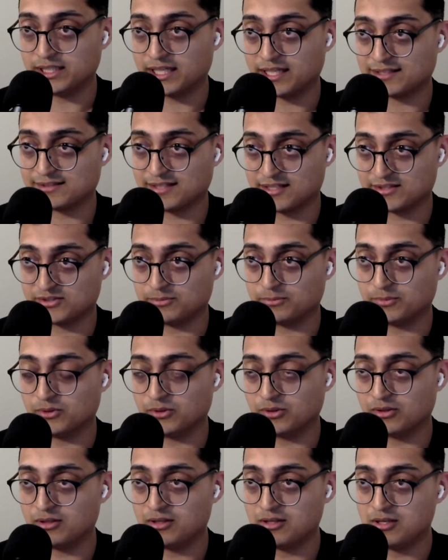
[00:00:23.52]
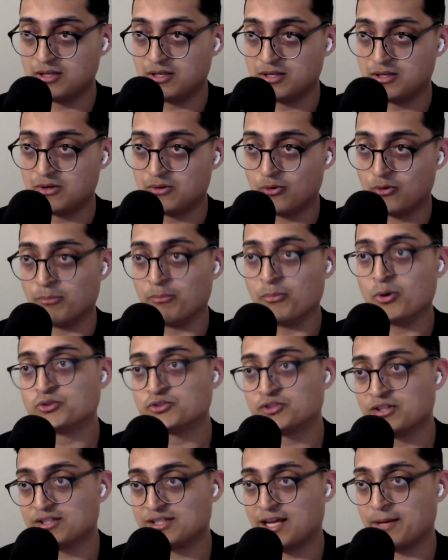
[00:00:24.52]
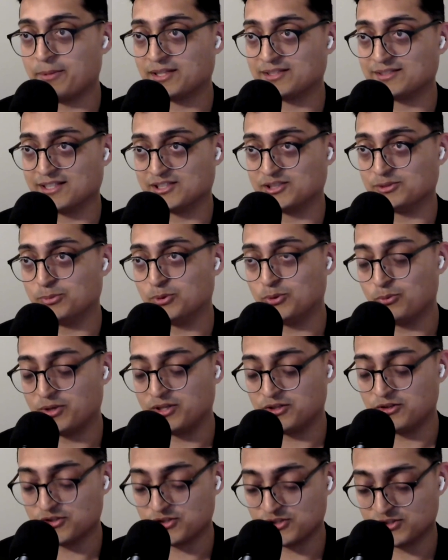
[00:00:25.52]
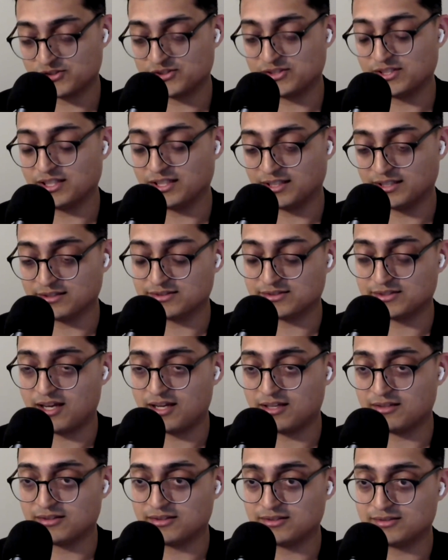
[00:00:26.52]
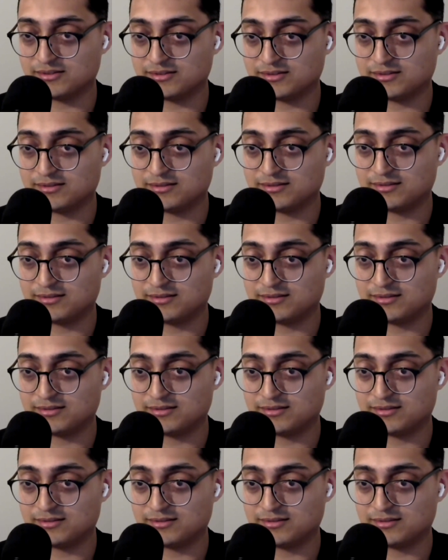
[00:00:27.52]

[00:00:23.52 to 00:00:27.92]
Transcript: accessible, or most of the time accessible, when you're just sitting in silence?